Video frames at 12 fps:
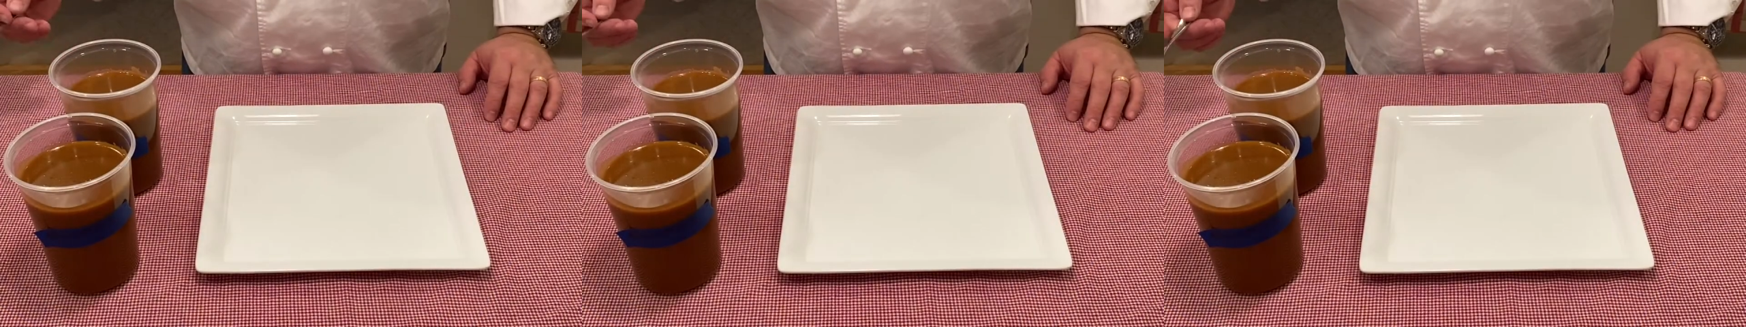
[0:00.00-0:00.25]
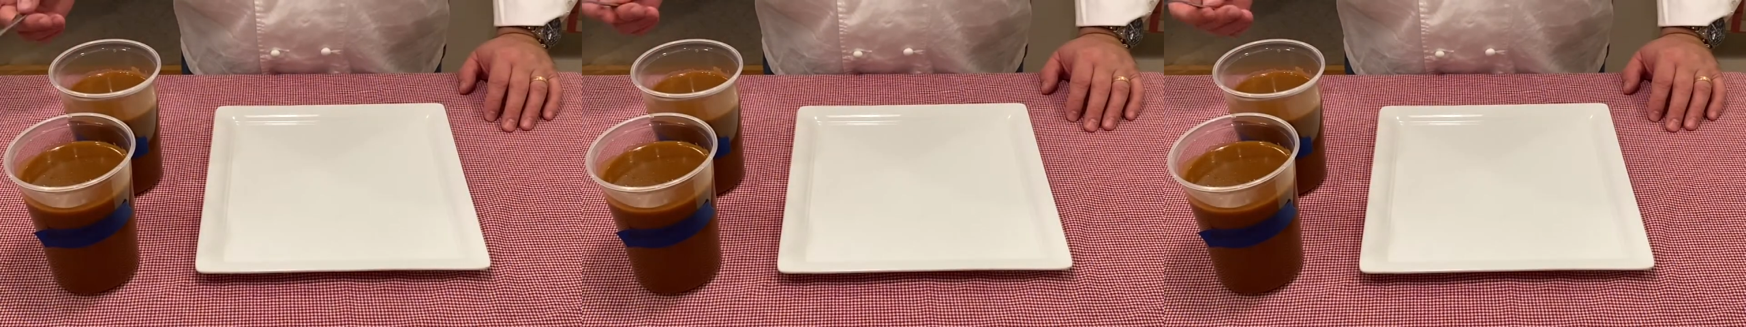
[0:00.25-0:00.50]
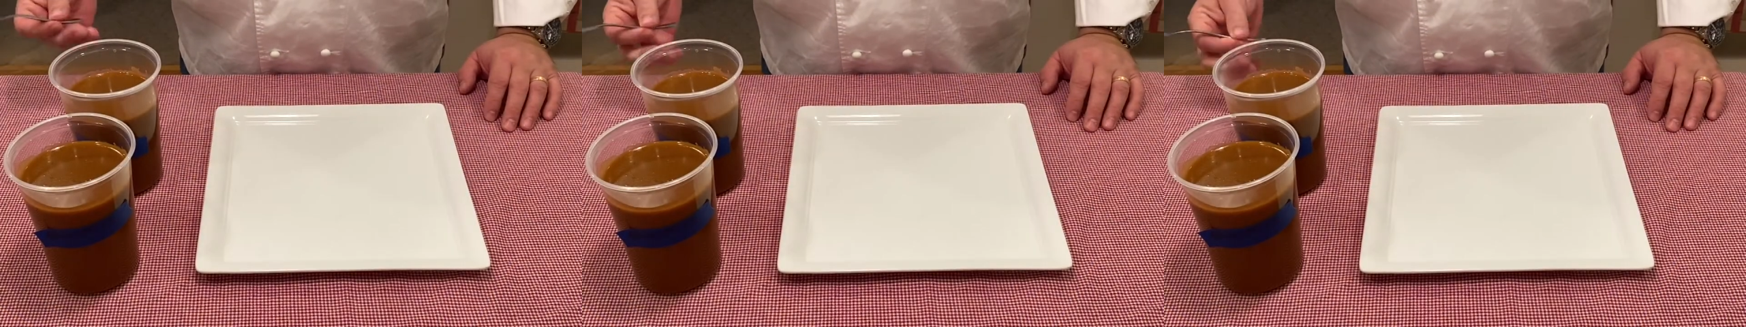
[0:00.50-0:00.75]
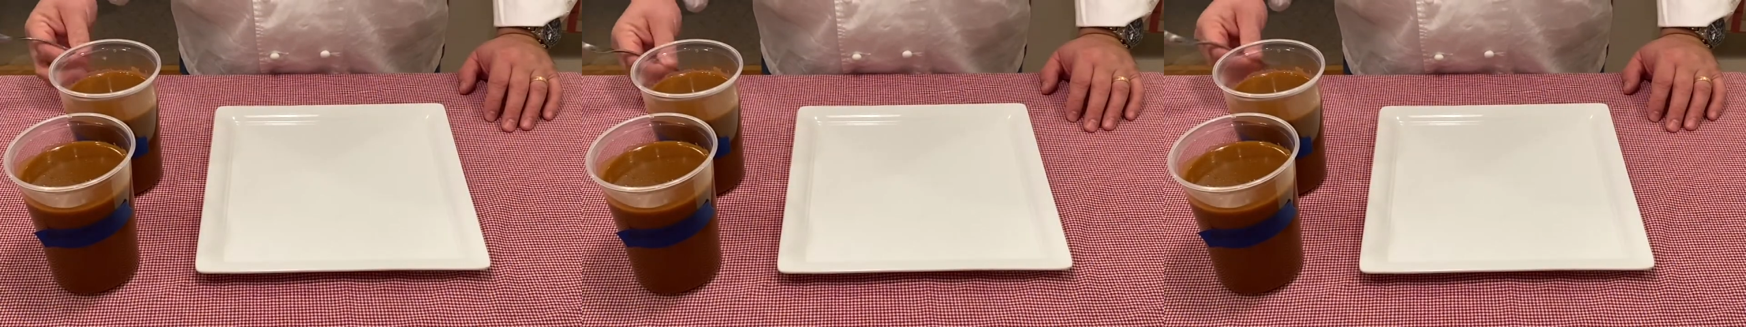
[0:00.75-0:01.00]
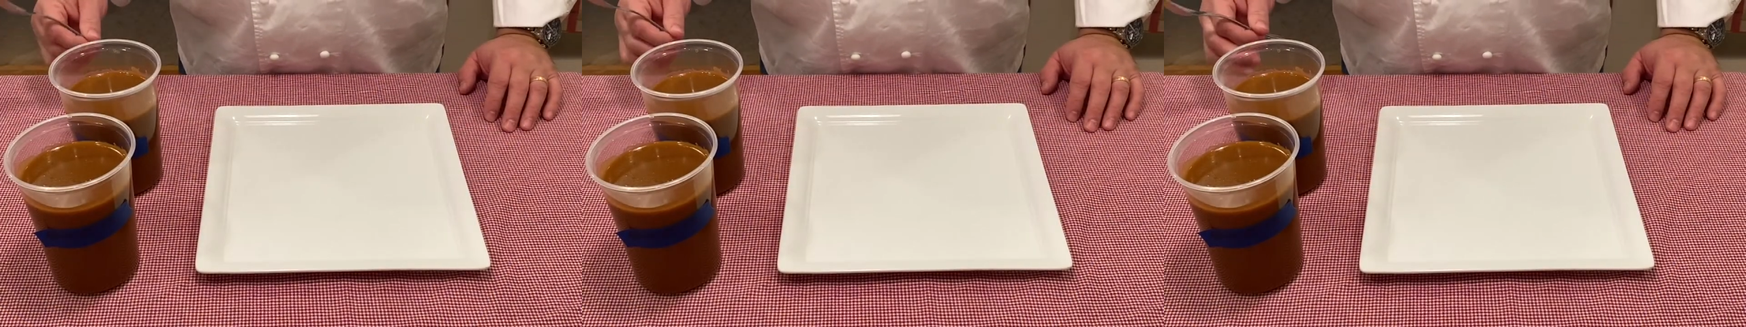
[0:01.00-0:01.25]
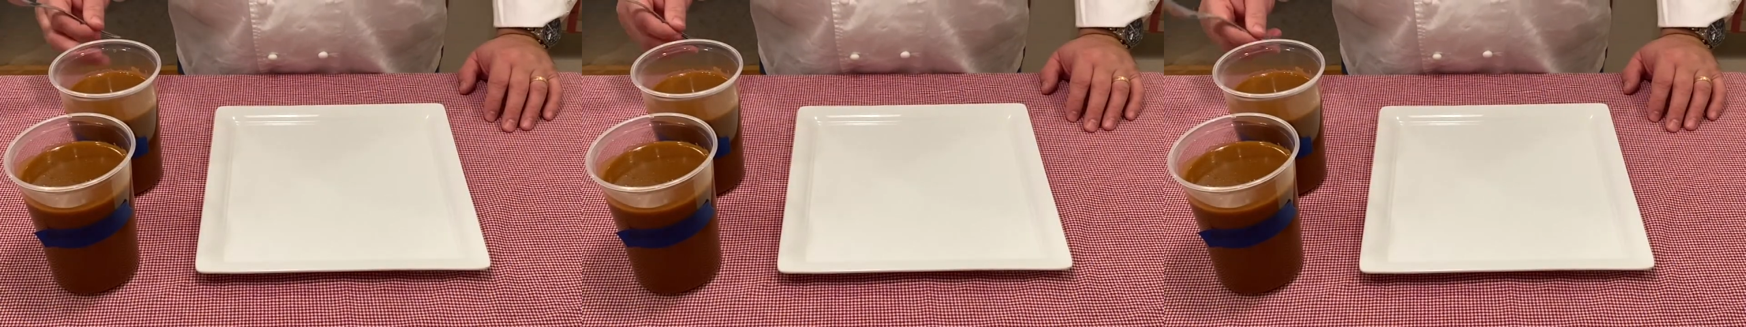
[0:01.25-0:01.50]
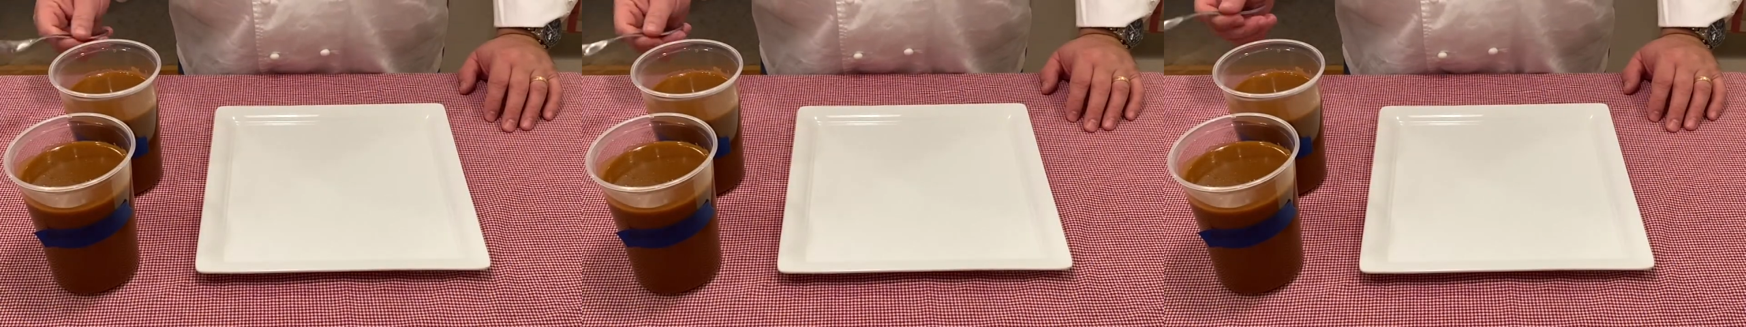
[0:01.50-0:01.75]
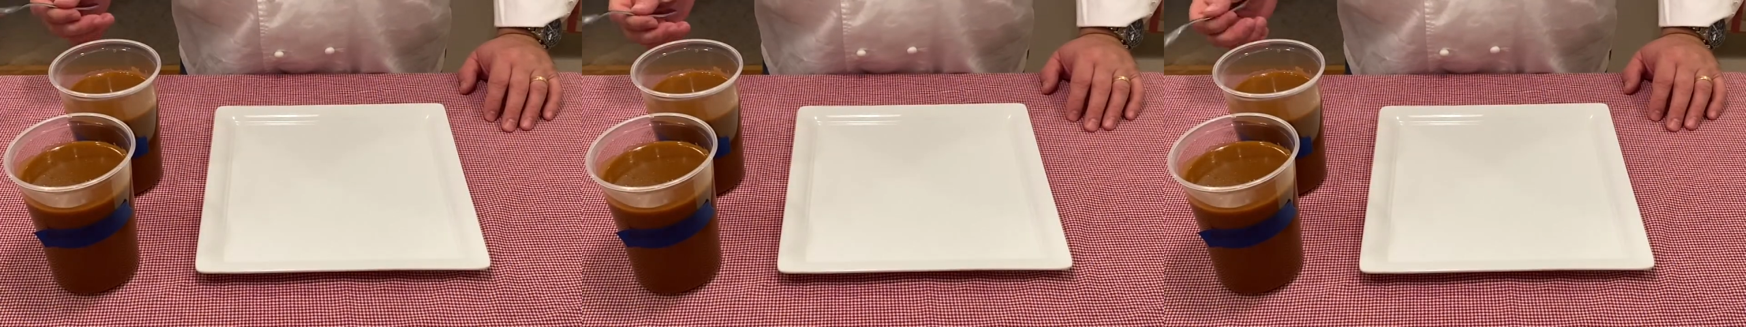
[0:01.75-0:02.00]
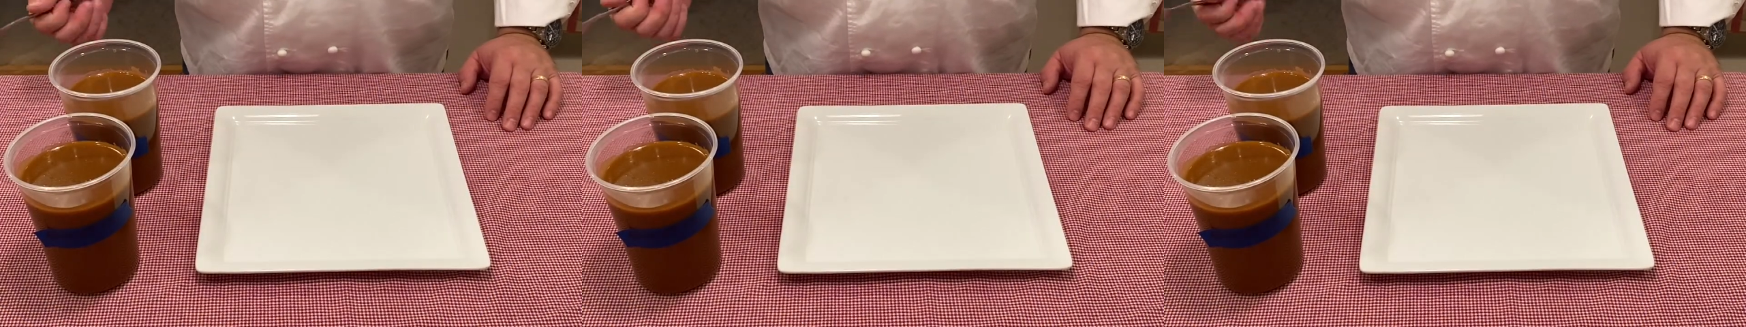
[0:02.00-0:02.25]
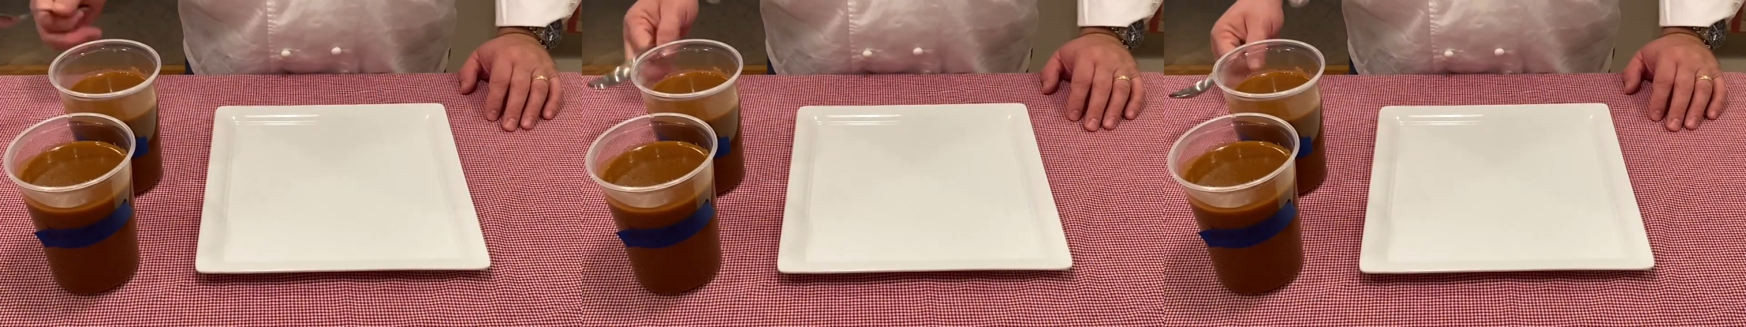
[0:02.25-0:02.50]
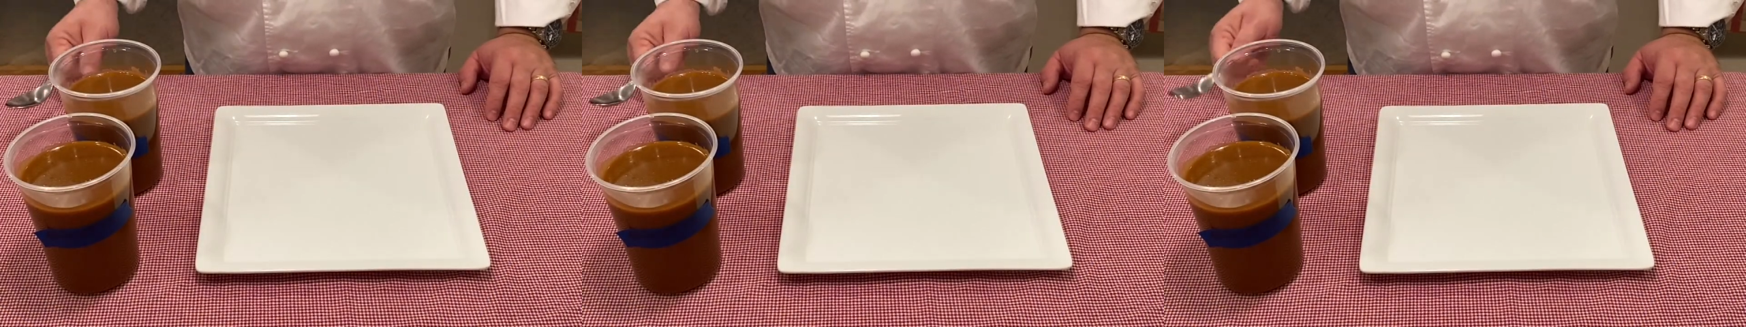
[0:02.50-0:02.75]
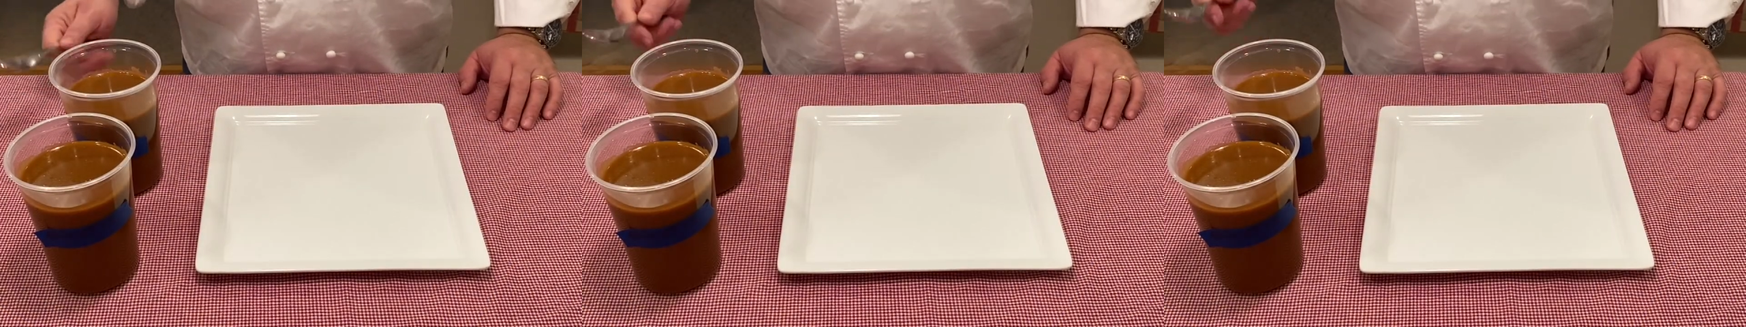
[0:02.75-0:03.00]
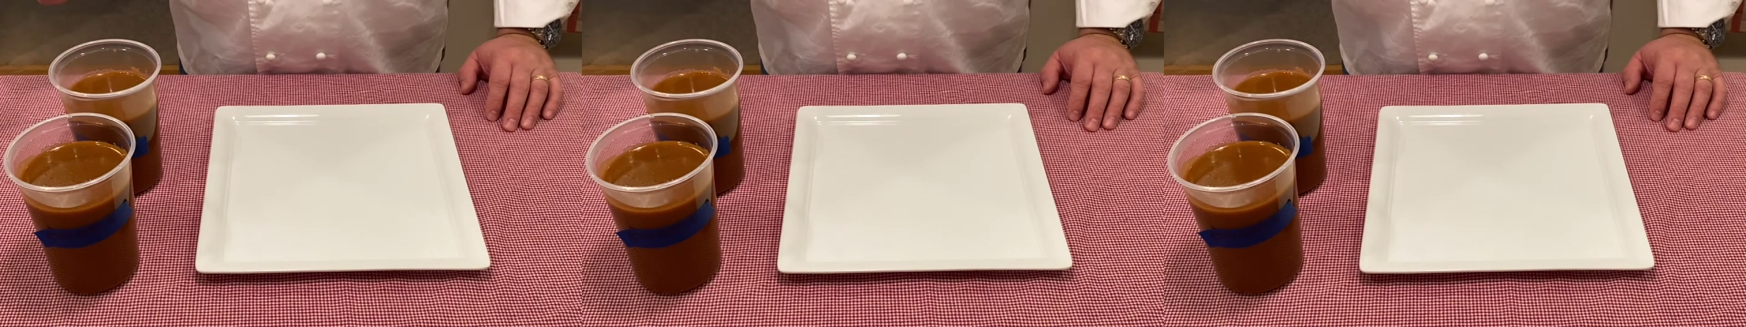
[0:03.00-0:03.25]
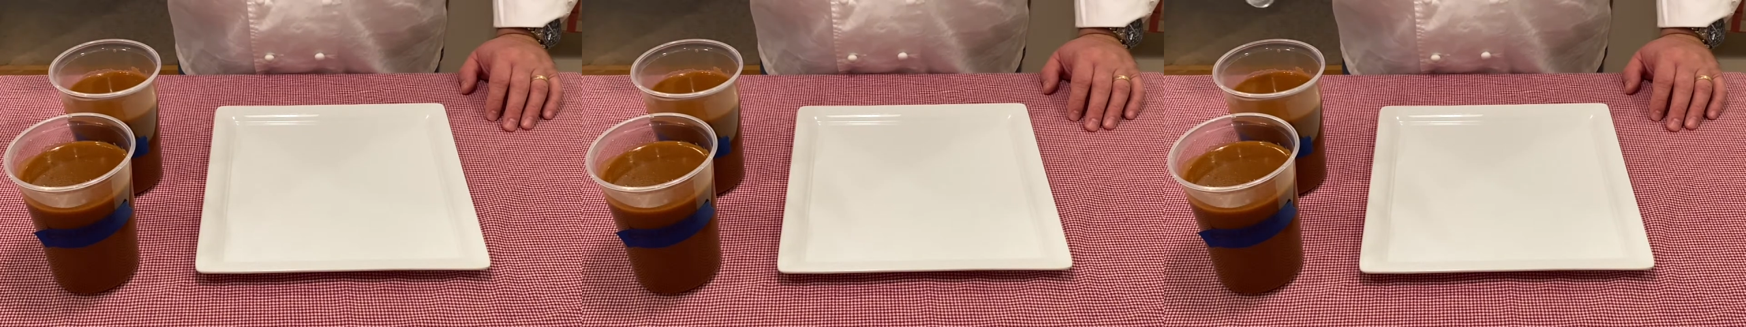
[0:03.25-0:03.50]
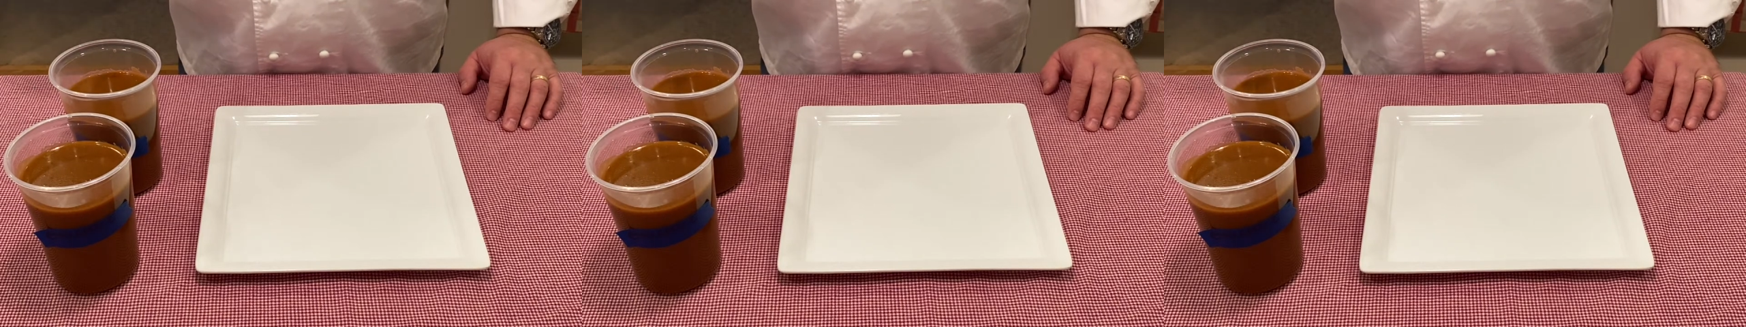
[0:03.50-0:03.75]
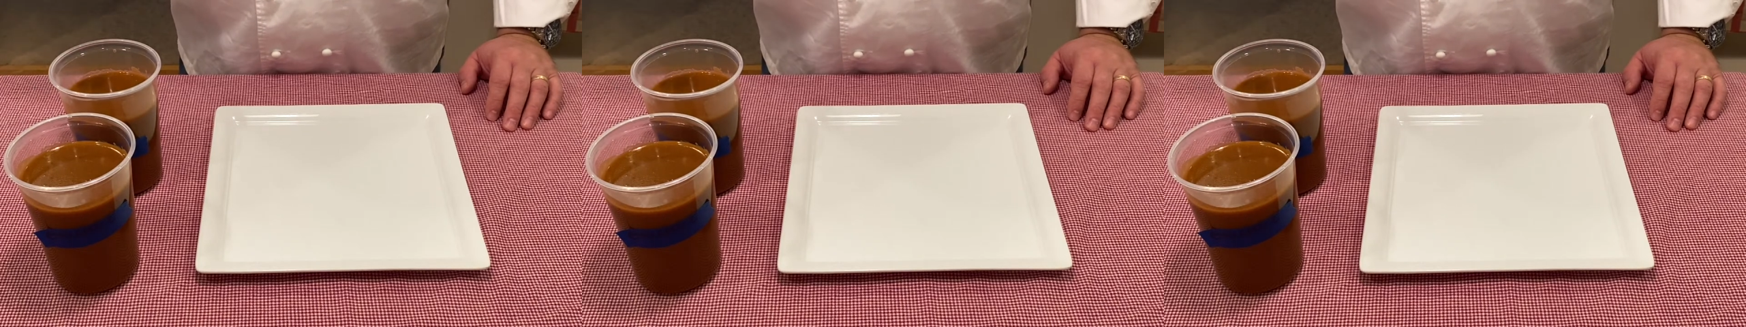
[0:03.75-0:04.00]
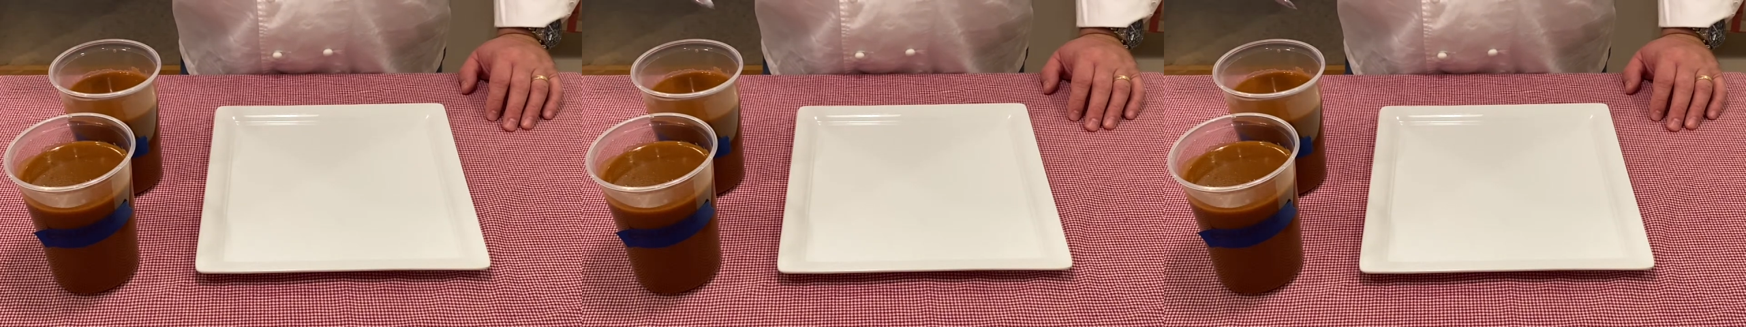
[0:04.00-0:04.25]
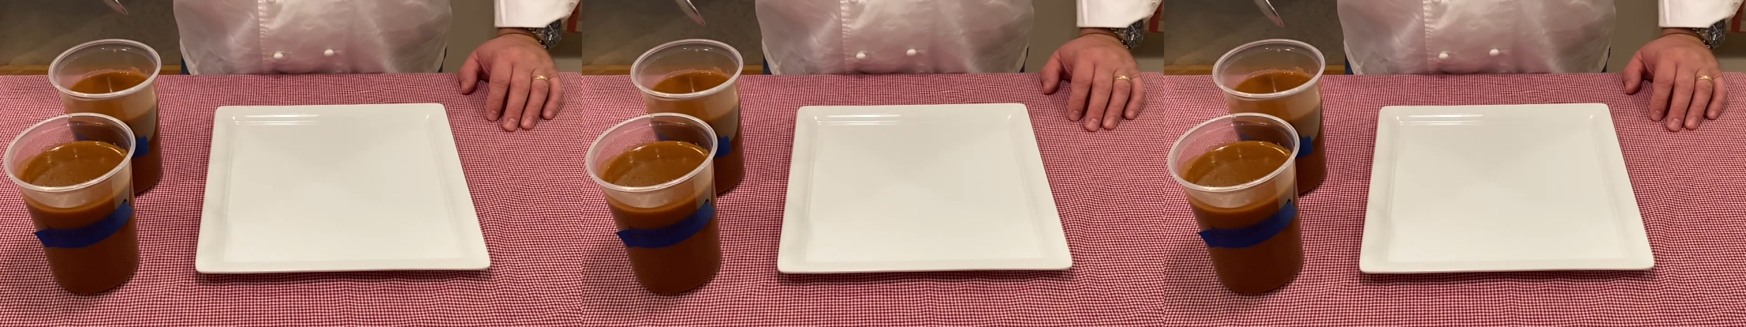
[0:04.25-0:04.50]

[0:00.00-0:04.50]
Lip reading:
Nobody's mouth can be seen.